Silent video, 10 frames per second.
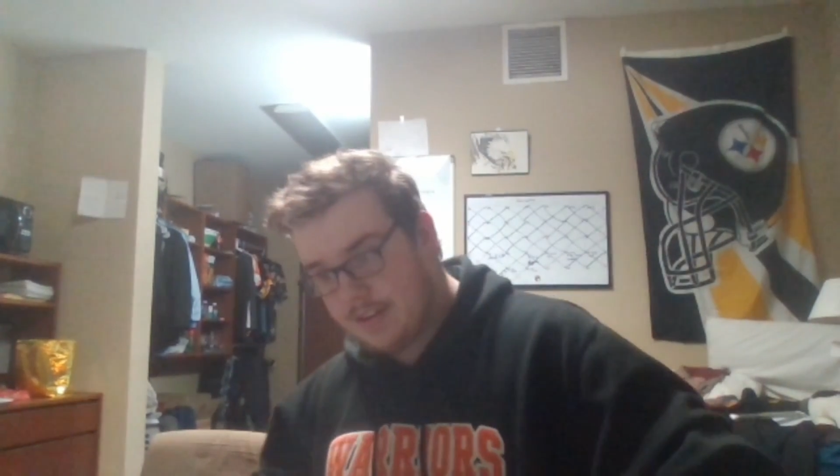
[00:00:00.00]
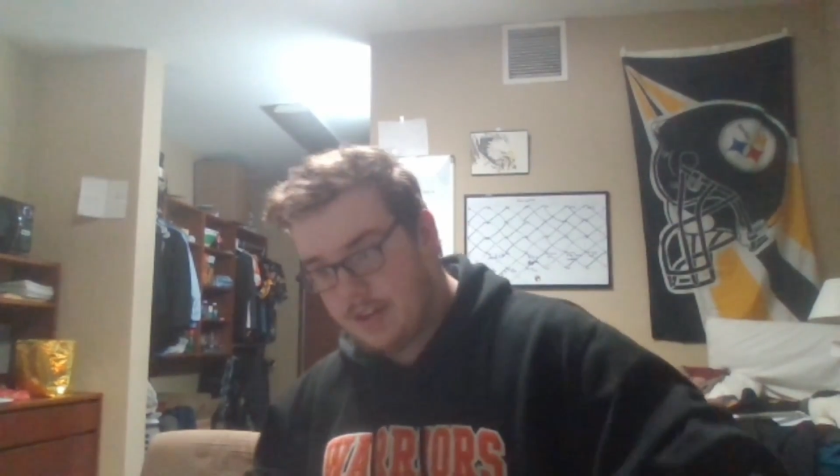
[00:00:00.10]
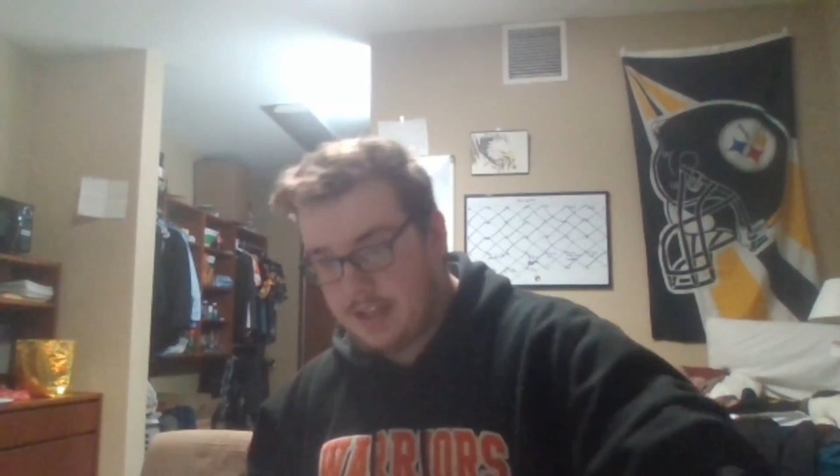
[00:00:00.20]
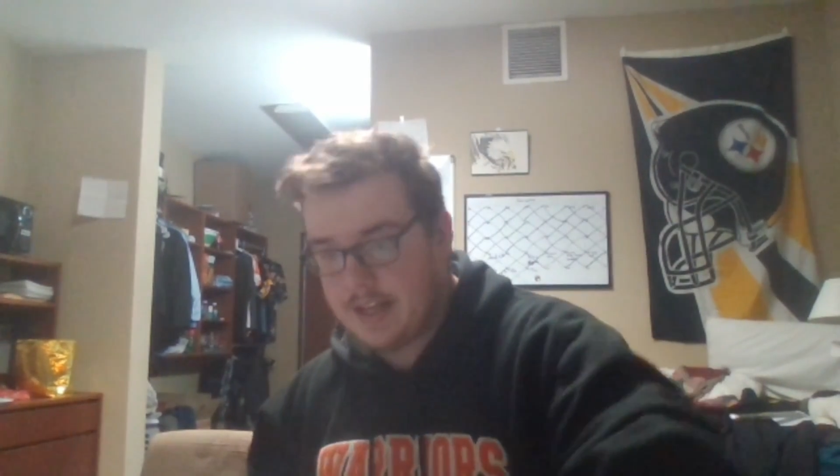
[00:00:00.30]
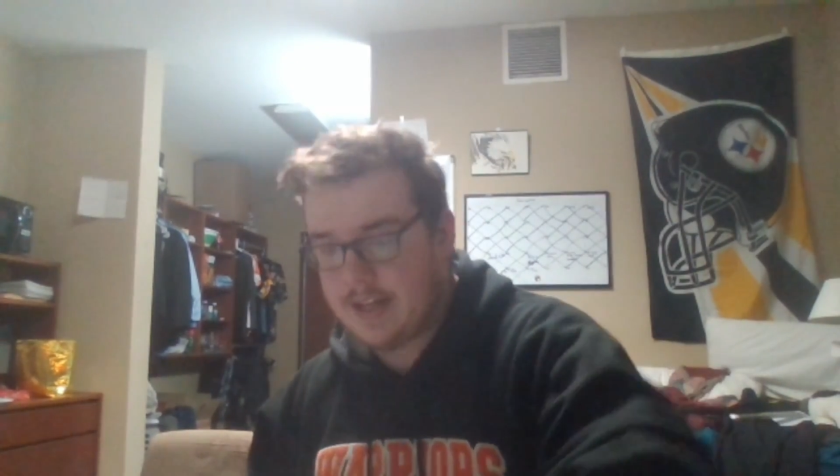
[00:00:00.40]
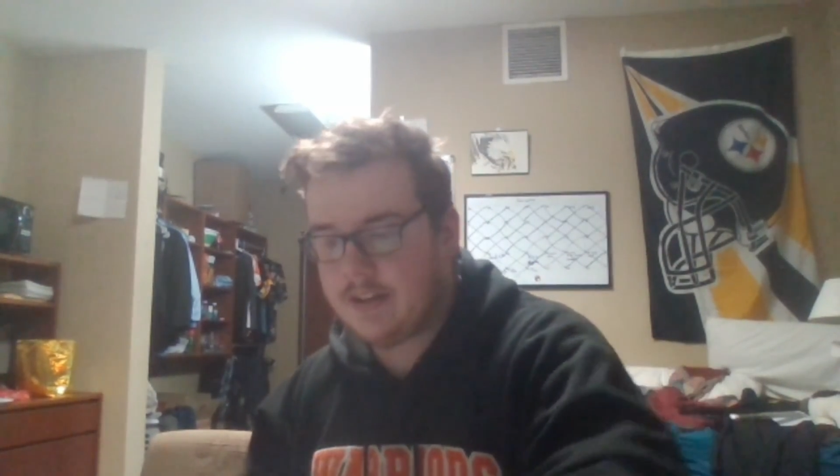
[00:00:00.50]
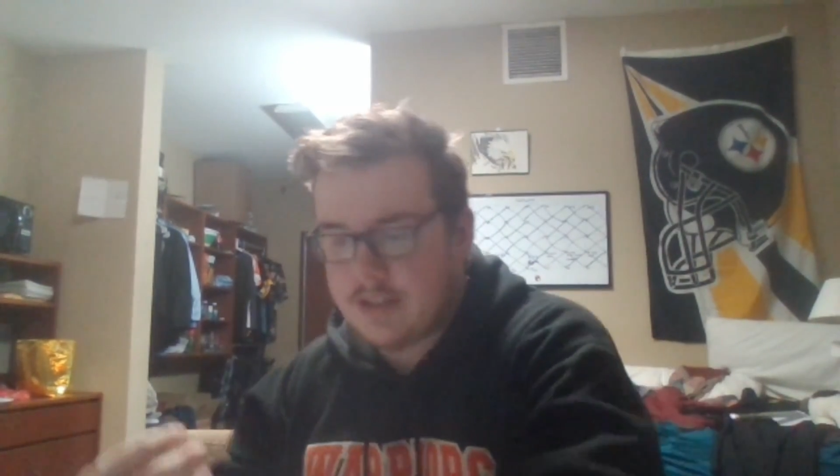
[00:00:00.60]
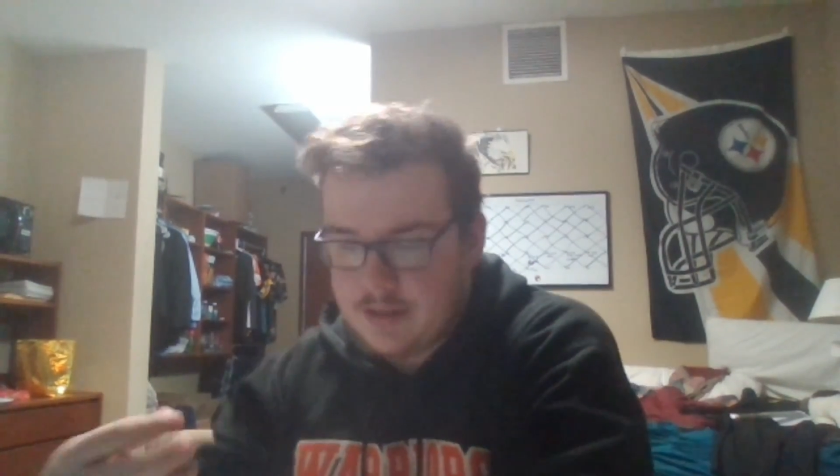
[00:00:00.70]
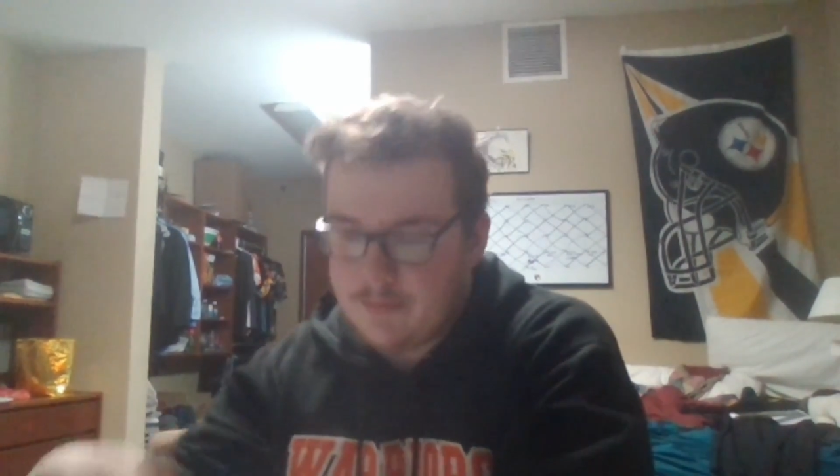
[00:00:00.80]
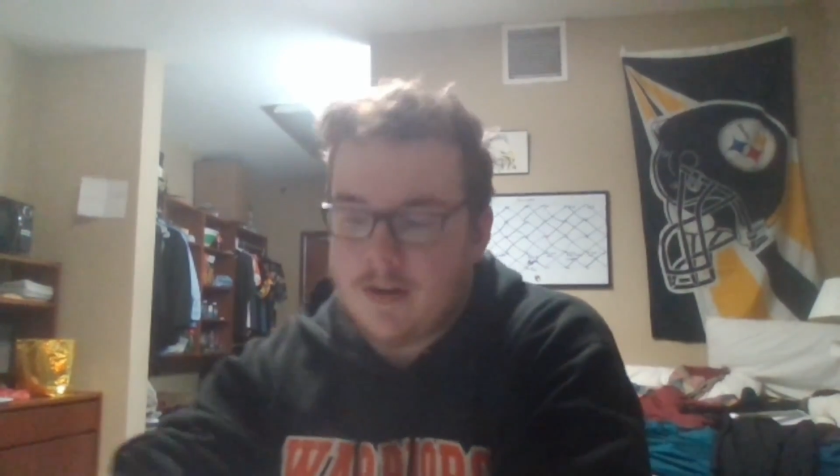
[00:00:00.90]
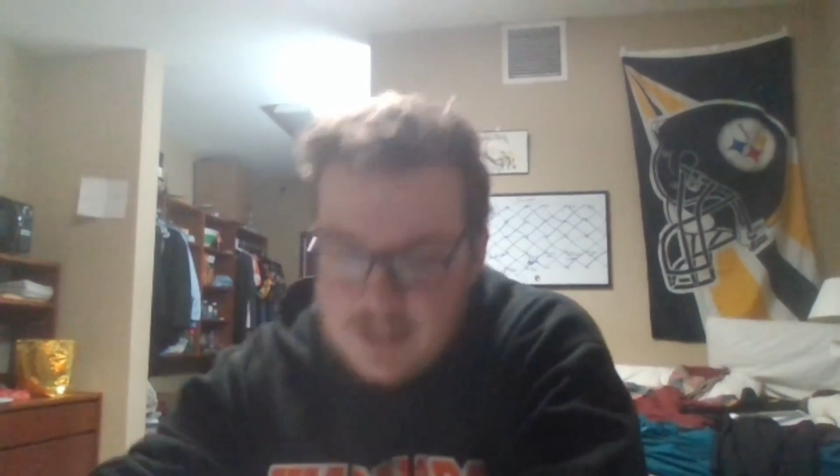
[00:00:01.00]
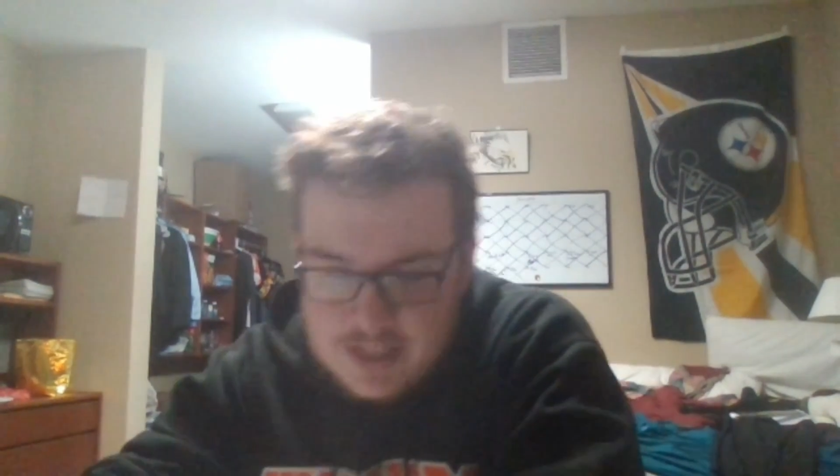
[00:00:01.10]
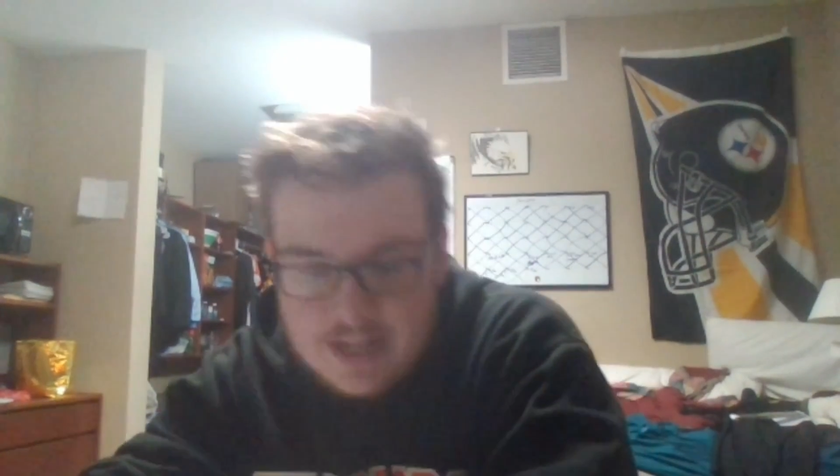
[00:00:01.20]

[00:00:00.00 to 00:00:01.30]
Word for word: the league some a